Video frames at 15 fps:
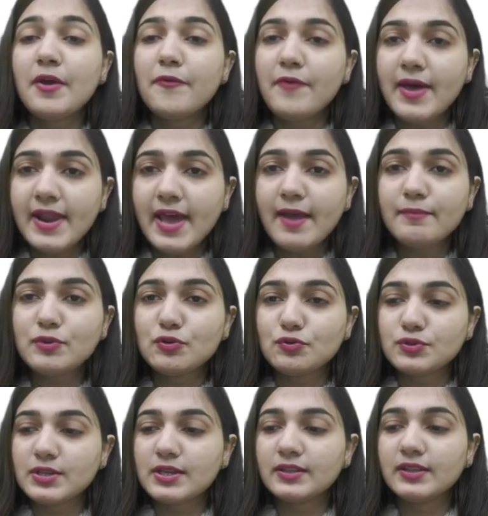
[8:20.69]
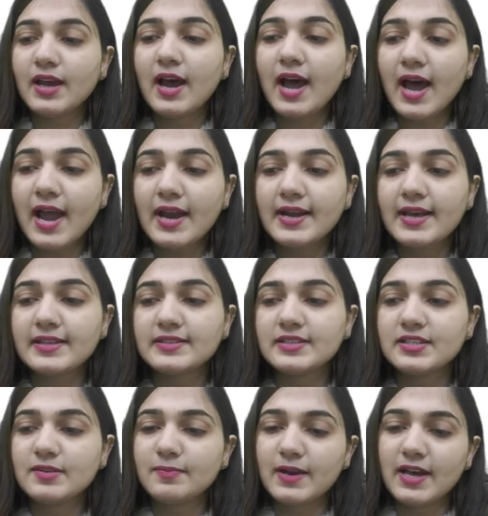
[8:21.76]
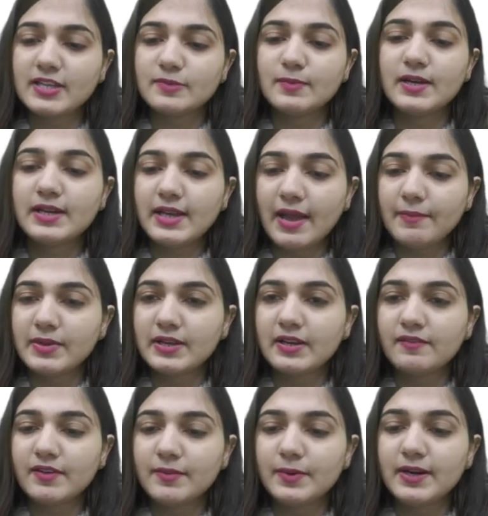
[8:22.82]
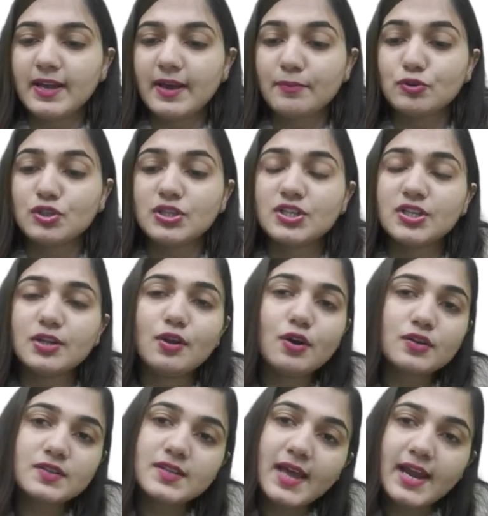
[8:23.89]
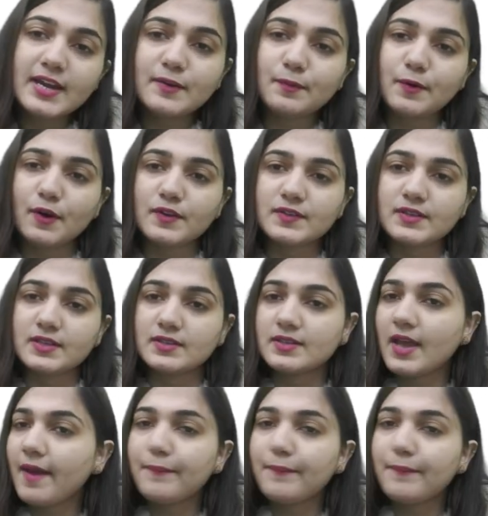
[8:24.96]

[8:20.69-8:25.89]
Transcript: when I am using the high density plasma chemical vapor deposition oxide process.